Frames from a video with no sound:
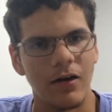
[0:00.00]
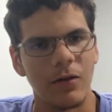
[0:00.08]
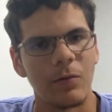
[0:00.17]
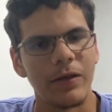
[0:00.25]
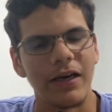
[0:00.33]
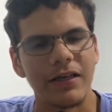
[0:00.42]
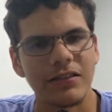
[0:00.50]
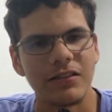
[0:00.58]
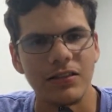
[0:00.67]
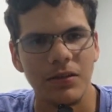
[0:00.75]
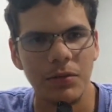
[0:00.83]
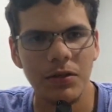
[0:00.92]
we
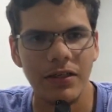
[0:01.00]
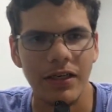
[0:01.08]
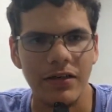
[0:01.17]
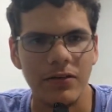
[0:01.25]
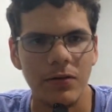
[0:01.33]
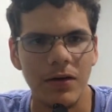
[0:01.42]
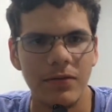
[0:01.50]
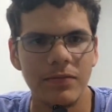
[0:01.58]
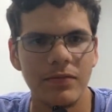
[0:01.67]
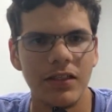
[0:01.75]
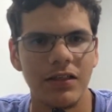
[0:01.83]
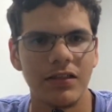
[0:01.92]
actually communicated throughout,
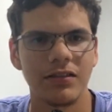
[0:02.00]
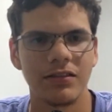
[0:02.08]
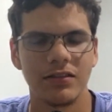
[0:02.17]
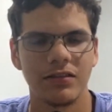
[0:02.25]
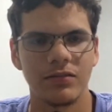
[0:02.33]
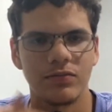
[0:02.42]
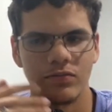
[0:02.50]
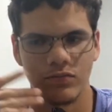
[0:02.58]
because